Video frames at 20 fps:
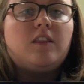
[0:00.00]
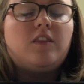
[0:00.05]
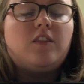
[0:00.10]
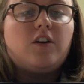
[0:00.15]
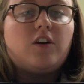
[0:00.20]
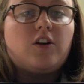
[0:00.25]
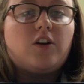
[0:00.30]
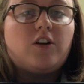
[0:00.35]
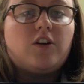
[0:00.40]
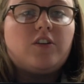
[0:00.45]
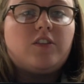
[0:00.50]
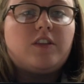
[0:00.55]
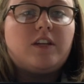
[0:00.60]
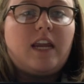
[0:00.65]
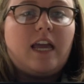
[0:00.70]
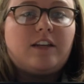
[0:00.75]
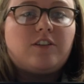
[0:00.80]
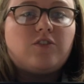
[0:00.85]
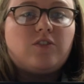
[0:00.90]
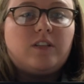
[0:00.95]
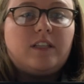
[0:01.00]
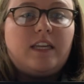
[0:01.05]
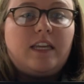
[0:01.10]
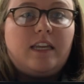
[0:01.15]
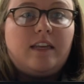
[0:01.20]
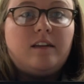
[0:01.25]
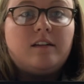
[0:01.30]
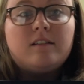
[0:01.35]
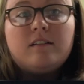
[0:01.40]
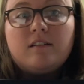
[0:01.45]
The earth
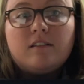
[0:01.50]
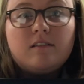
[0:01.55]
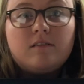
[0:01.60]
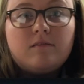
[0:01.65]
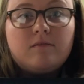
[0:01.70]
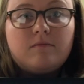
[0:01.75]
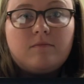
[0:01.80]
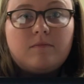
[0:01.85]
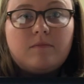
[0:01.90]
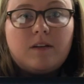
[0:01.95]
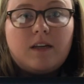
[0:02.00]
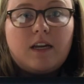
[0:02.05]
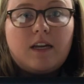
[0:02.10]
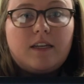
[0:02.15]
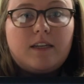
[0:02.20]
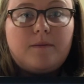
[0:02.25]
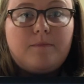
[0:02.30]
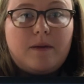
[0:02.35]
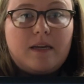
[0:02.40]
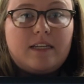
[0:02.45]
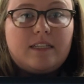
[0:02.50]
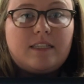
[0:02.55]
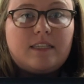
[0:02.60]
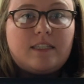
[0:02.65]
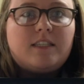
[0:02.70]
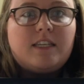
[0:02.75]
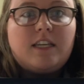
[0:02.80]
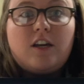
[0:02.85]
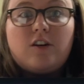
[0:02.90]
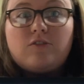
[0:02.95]
naturally
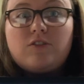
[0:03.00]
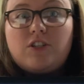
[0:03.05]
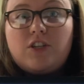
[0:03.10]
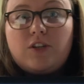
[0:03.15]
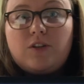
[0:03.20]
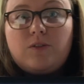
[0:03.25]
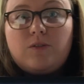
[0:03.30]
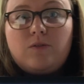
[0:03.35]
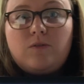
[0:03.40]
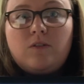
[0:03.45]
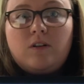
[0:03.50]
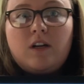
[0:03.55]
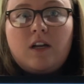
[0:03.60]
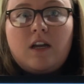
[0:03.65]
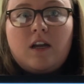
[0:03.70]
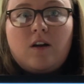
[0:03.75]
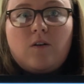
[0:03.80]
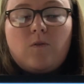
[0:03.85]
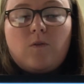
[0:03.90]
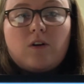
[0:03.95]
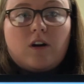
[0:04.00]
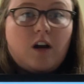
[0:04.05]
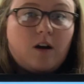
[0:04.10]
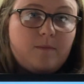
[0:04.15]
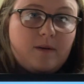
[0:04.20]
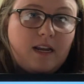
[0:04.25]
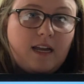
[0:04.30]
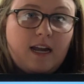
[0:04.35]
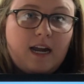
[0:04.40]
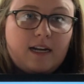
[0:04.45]
emits C O two or
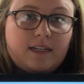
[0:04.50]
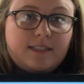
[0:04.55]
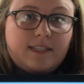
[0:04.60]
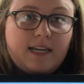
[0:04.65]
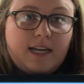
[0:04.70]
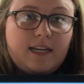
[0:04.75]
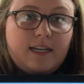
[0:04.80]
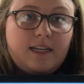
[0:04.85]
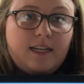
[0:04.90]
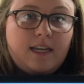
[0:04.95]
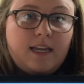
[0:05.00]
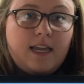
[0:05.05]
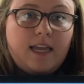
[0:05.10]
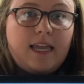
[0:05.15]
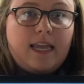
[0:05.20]
carbon dioxide